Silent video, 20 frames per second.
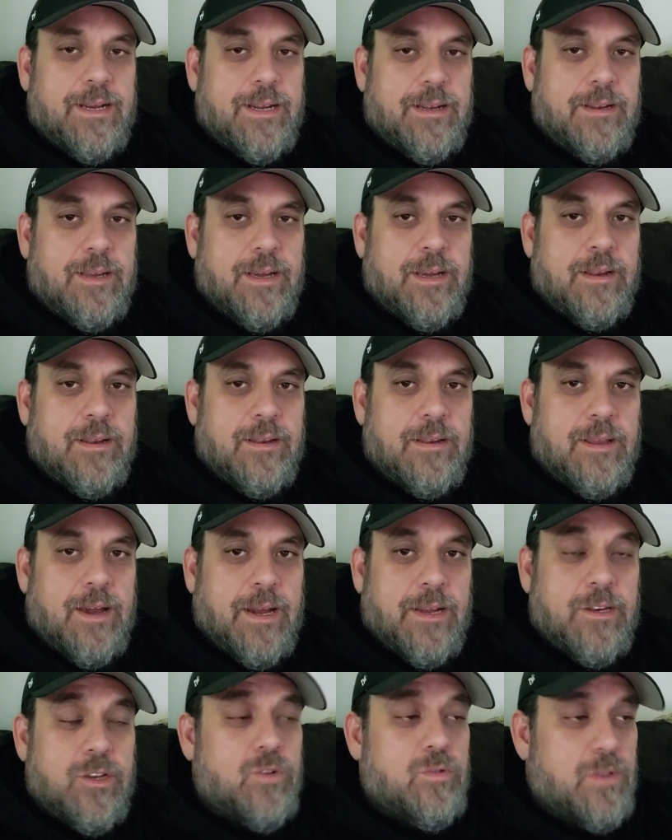and I
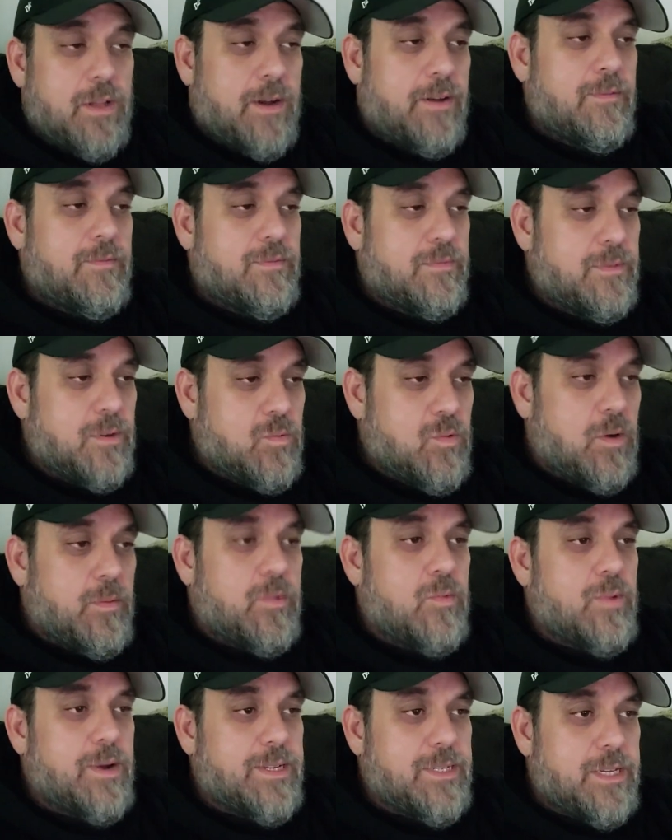do love the
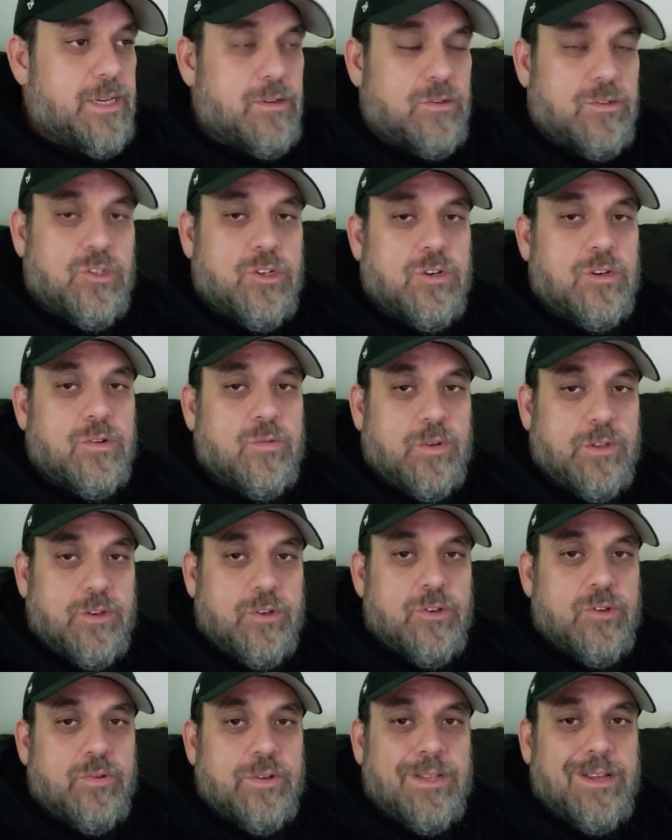Roman Reigns heel turn and what they're
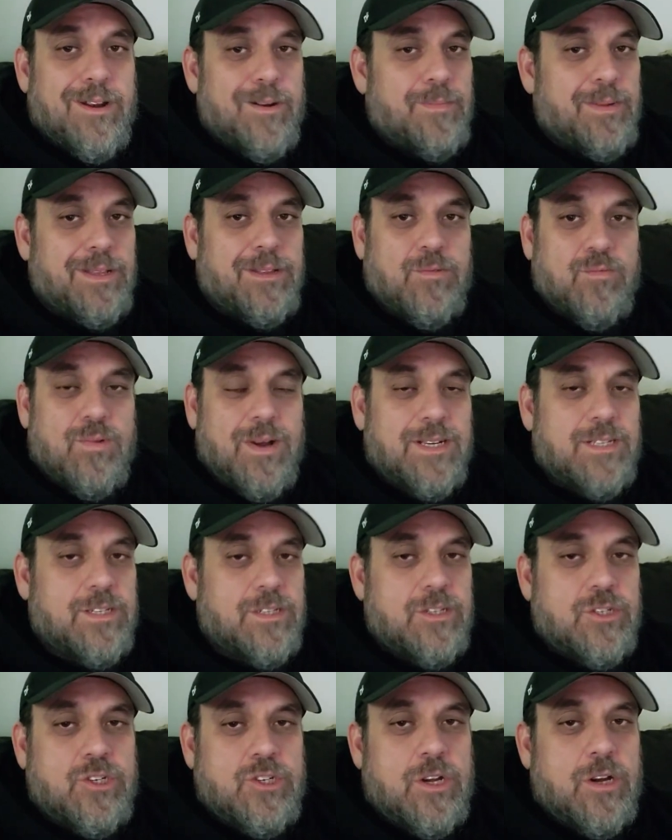doing there. But the rest
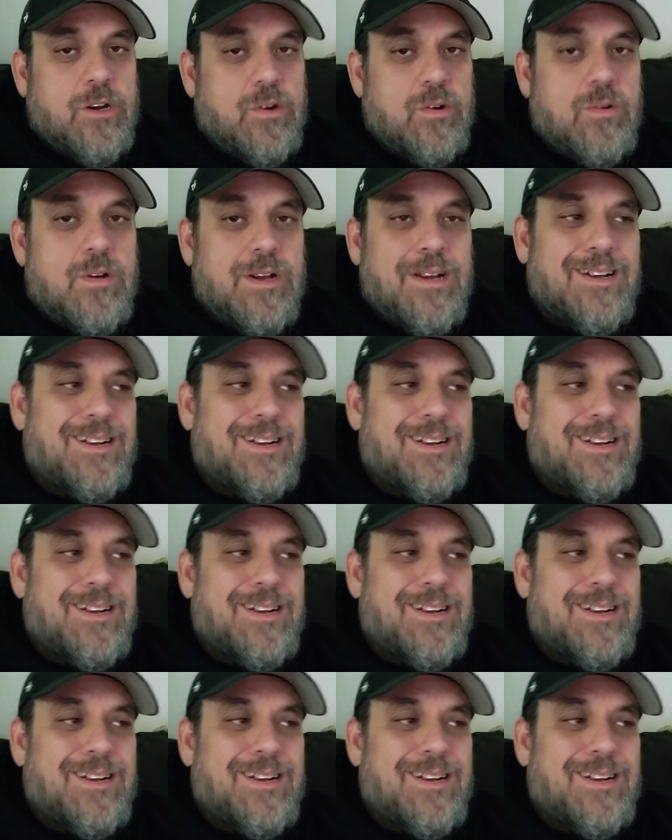of the show